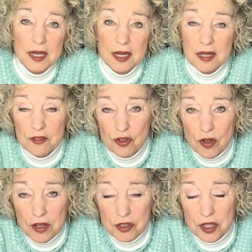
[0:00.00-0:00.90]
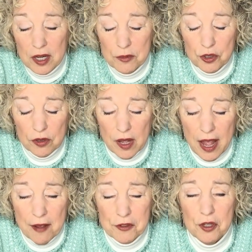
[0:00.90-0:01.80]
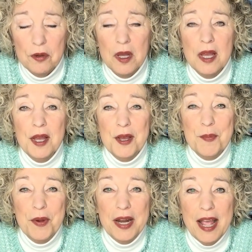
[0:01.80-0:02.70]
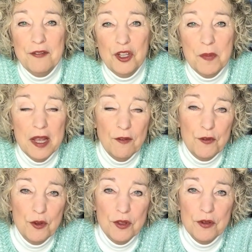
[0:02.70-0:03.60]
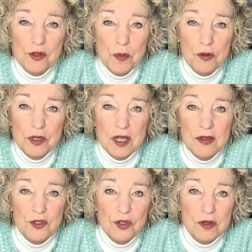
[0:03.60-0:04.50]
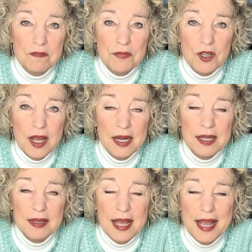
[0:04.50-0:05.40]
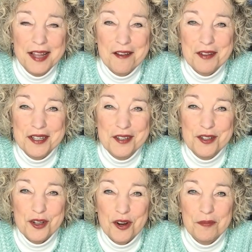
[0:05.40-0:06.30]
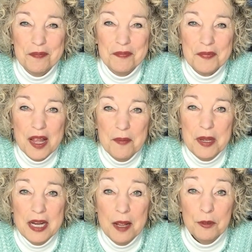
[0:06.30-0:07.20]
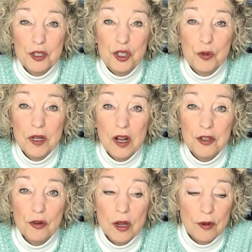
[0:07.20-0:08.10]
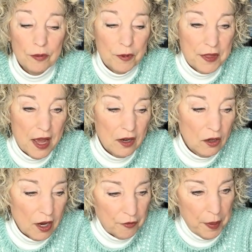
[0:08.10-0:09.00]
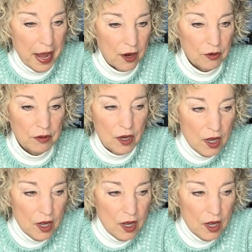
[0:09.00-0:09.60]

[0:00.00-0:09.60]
any instruction. I'm sure I'll have to. But after you make a few of those motifs, you, you kind of get the hang of it and you start being able to do it on your own without a lot of pattern